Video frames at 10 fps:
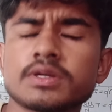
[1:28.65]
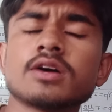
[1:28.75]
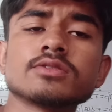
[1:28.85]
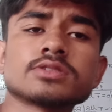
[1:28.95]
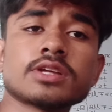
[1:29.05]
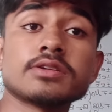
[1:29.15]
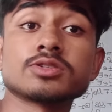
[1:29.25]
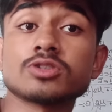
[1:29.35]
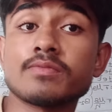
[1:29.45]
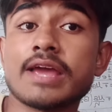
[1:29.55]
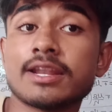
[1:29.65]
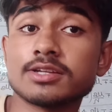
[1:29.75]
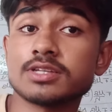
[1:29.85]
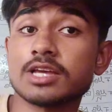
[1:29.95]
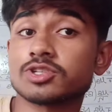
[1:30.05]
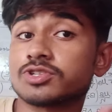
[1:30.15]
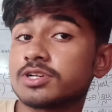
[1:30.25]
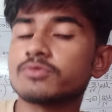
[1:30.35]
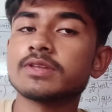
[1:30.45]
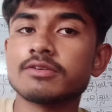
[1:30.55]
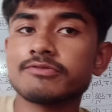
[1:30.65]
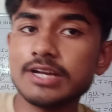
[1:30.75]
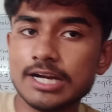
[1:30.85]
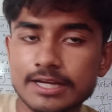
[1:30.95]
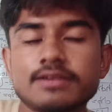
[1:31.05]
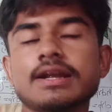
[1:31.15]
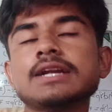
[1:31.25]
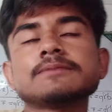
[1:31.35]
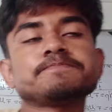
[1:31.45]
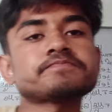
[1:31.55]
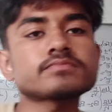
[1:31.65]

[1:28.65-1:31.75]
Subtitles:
because there is some energy associated with the field, right?